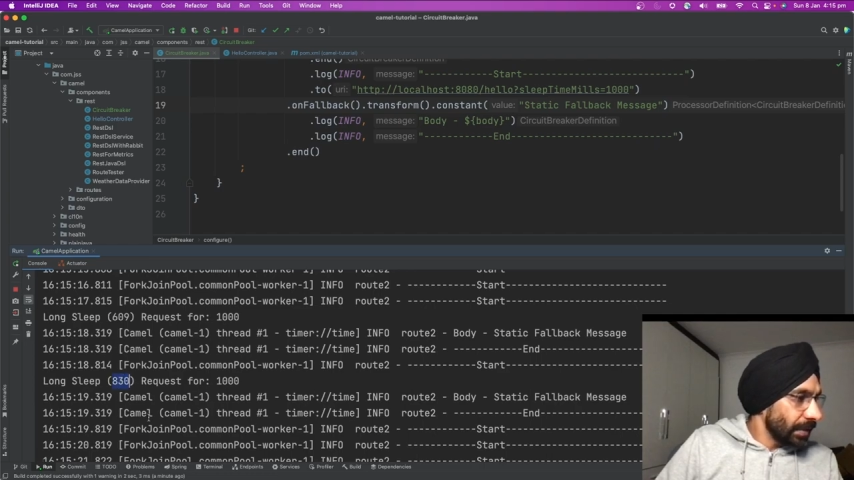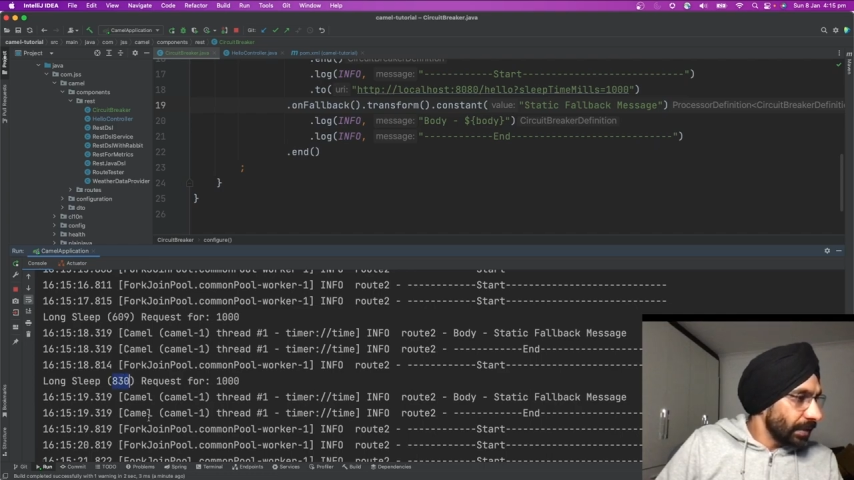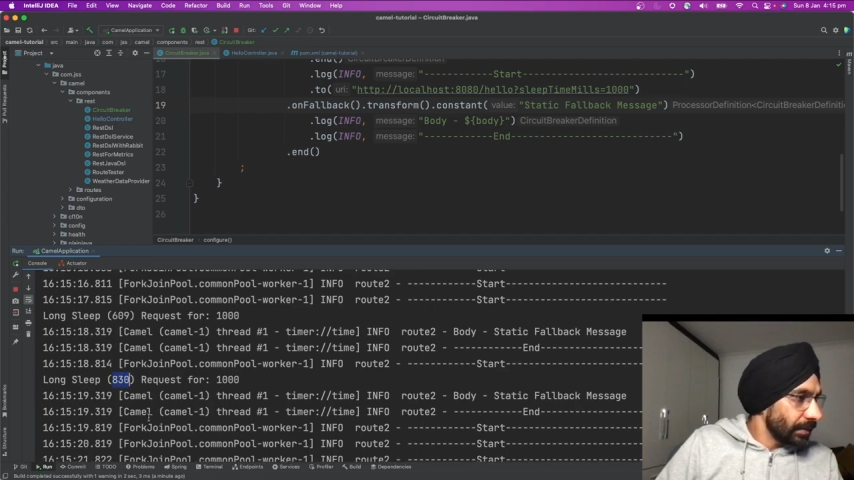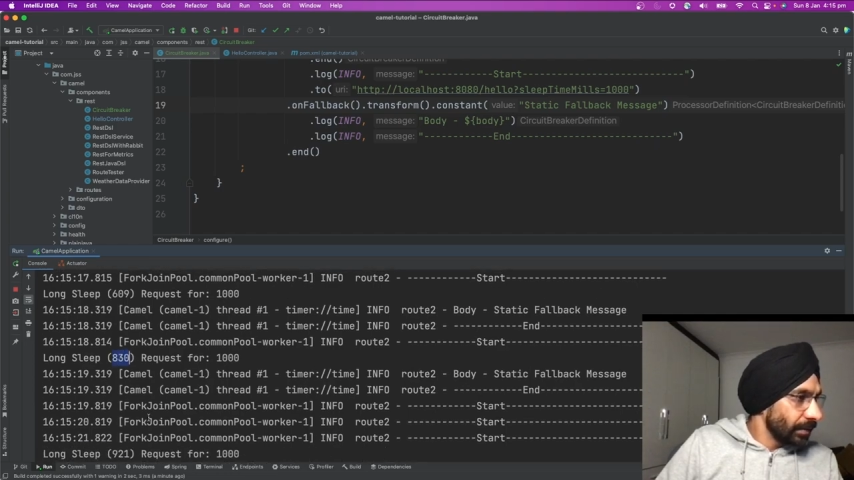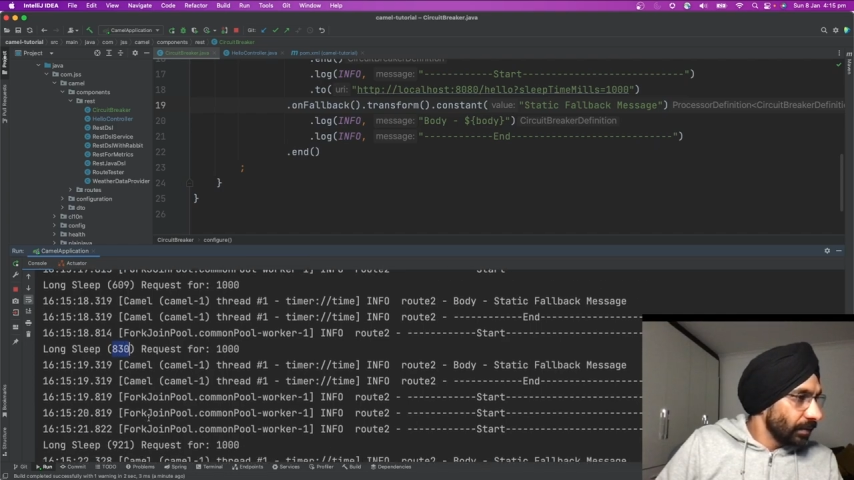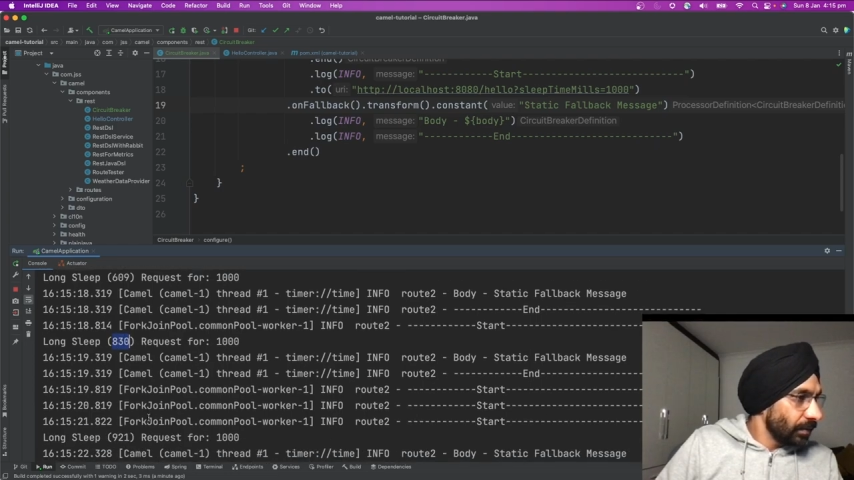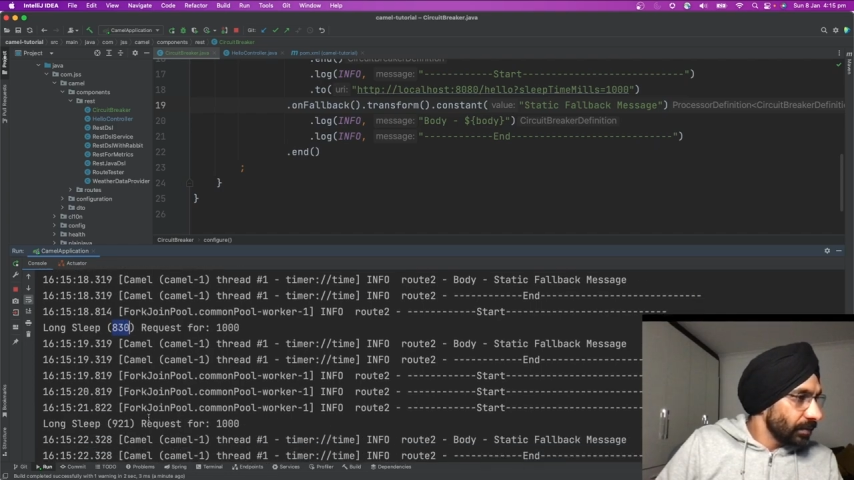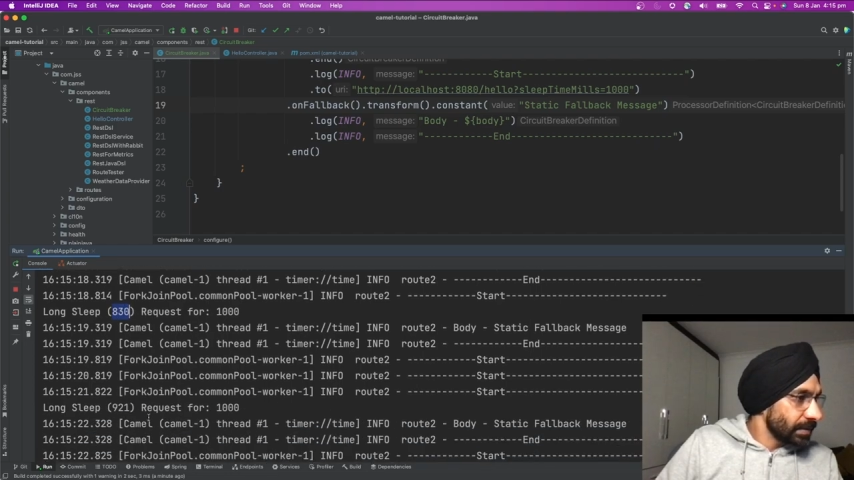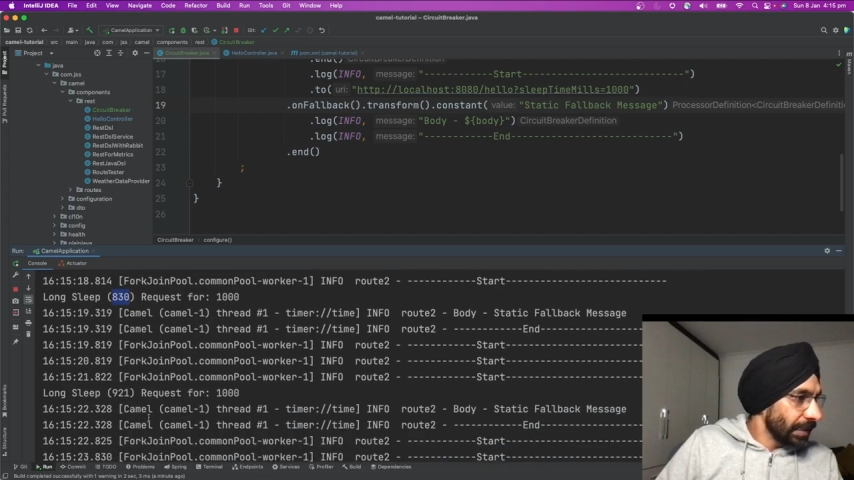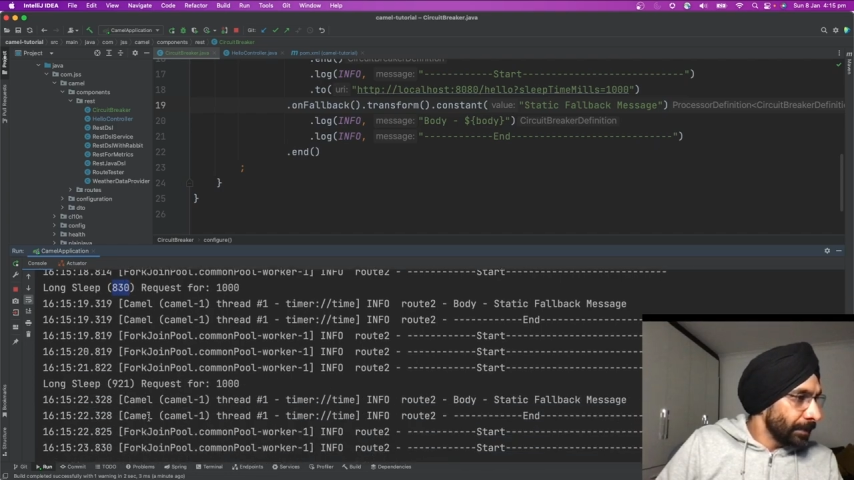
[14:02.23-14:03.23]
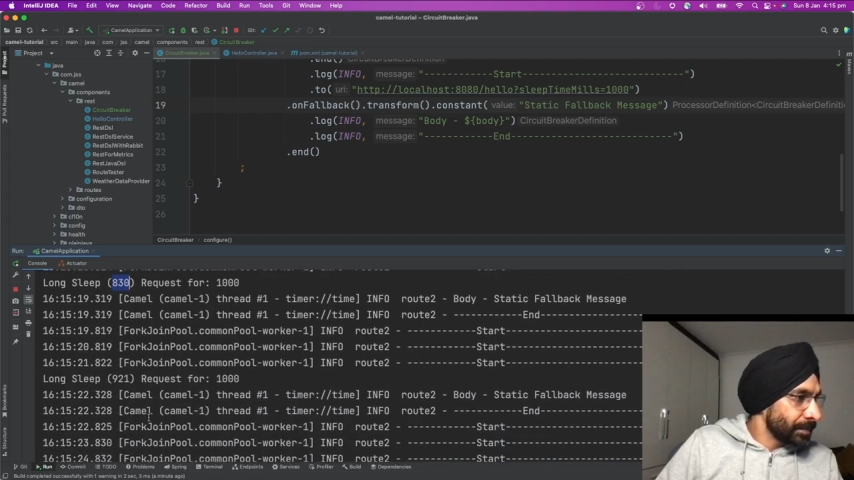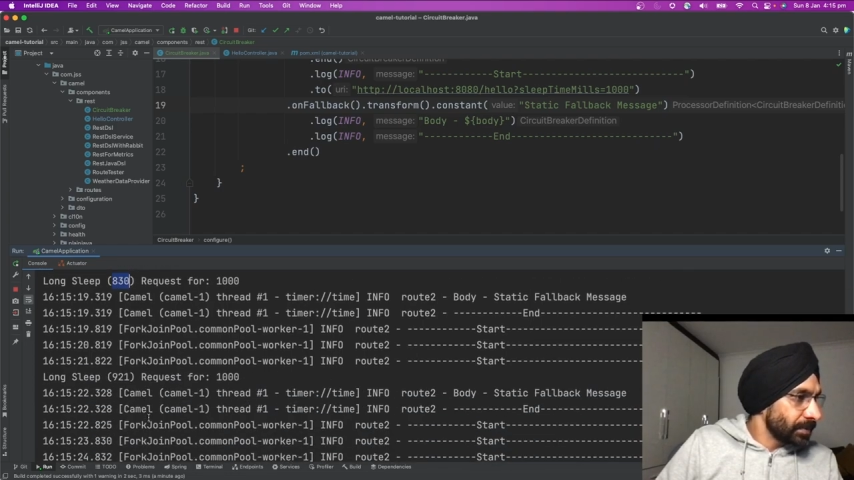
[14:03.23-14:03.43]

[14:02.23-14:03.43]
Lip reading: are long sleeps,